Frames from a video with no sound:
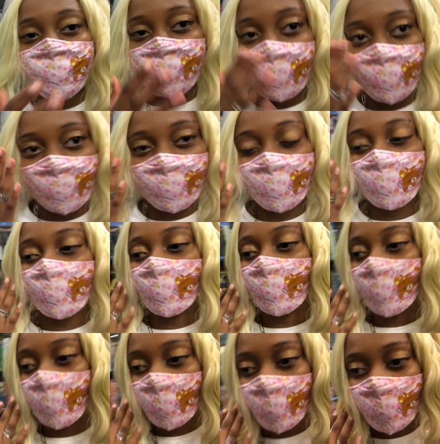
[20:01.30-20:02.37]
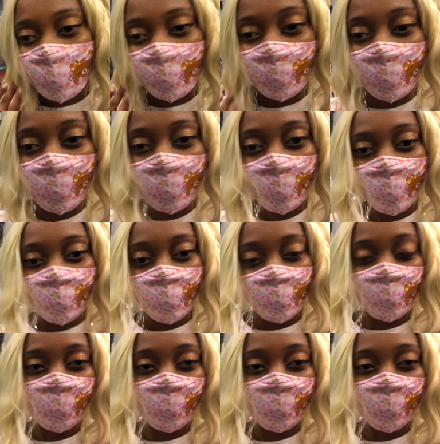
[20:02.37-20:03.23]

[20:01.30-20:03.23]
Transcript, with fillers: very low um,